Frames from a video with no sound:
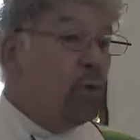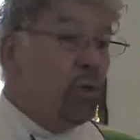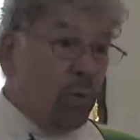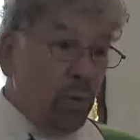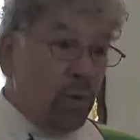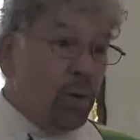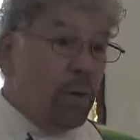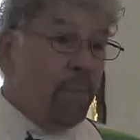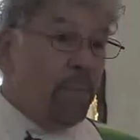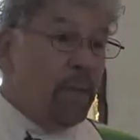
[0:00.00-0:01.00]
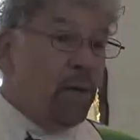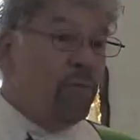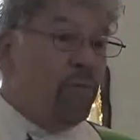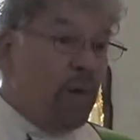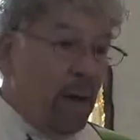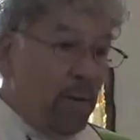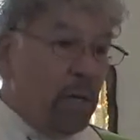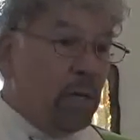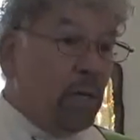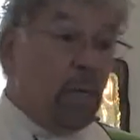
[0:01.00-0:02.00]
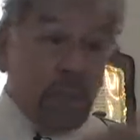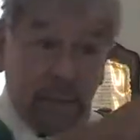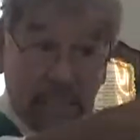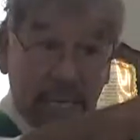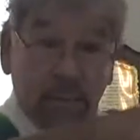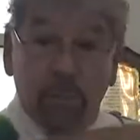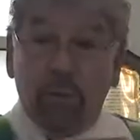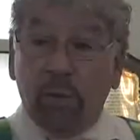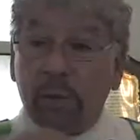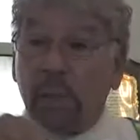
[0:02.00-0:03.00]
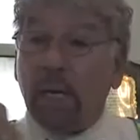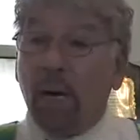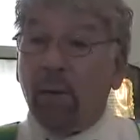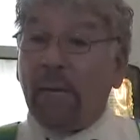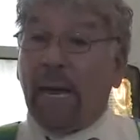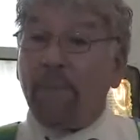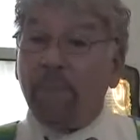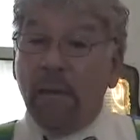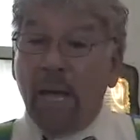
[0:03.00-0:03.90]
You. Very good. See, that's important. Okay.